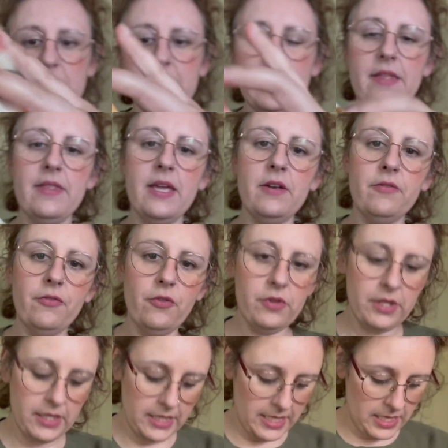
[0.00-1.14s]
And then for
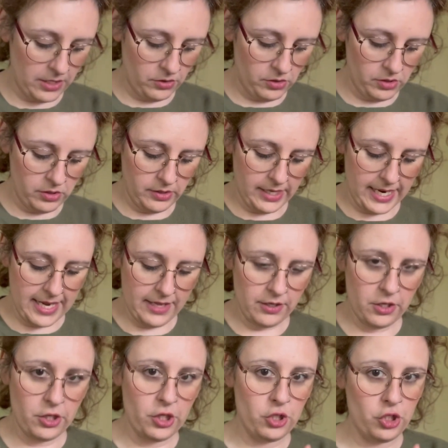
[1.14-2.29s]
the heel
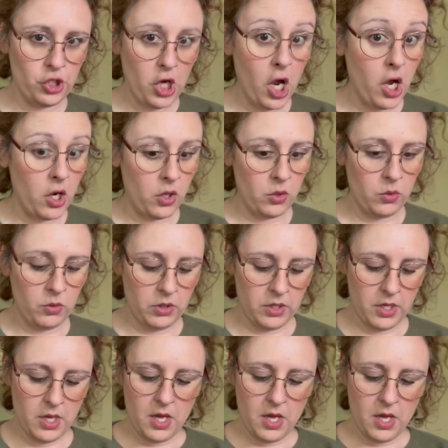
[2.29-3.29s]
and the toe,